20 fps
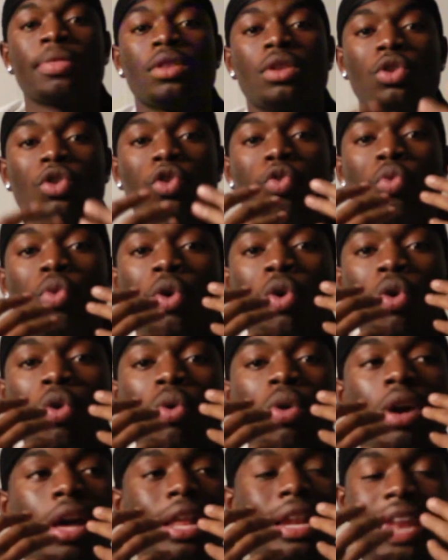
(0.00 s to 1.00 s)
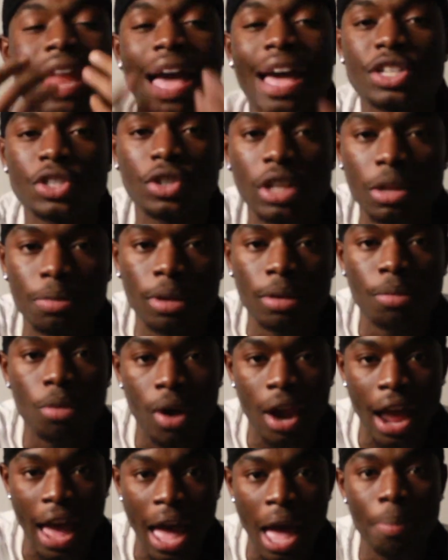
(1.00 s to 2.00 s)
You will naturally be more
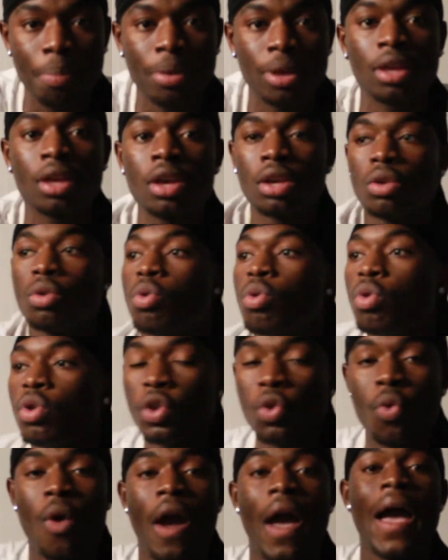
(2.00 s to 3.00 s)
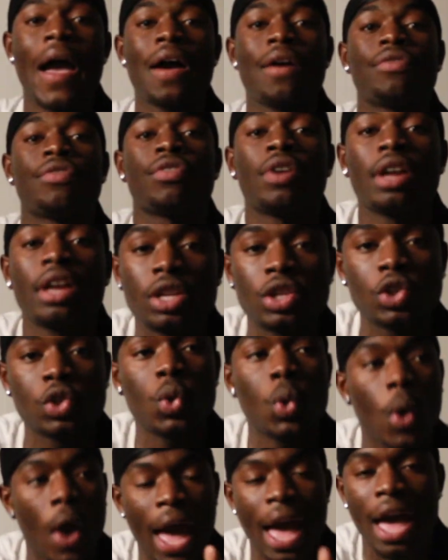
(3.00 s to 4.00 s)
happy. You will have friends. You
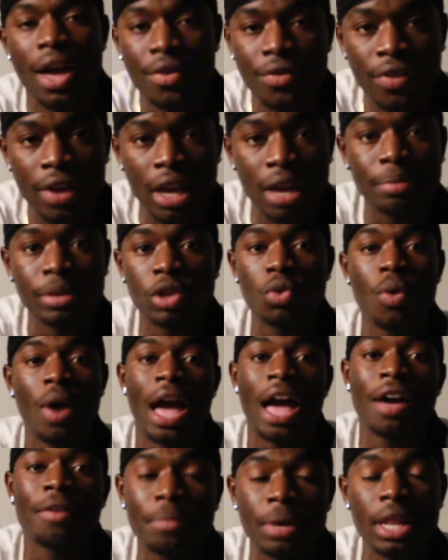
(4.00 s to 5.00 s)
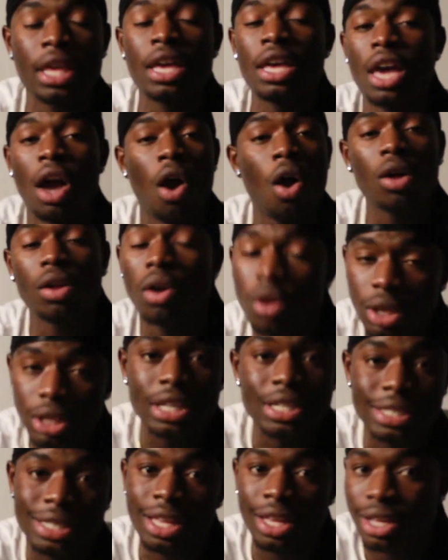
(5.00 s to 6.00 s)
will have family. You will have money. All
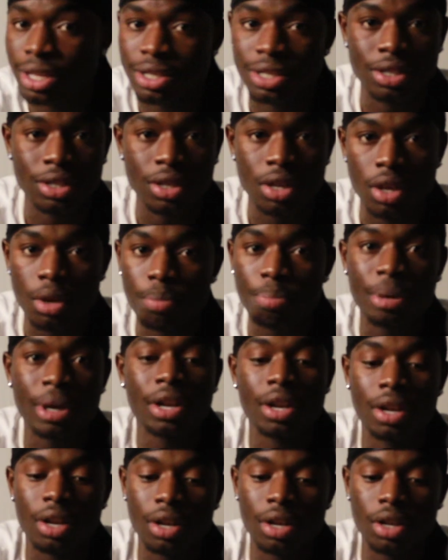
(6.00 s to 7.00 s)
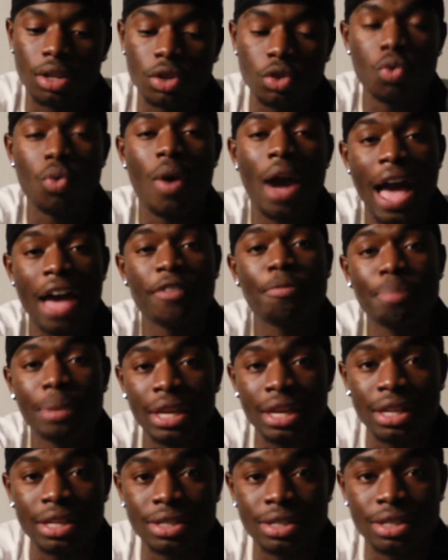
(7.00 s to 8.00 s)
these things. But you will have
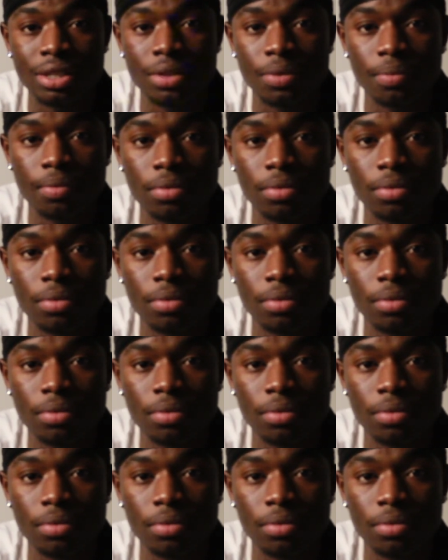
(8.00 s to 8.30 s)
peace.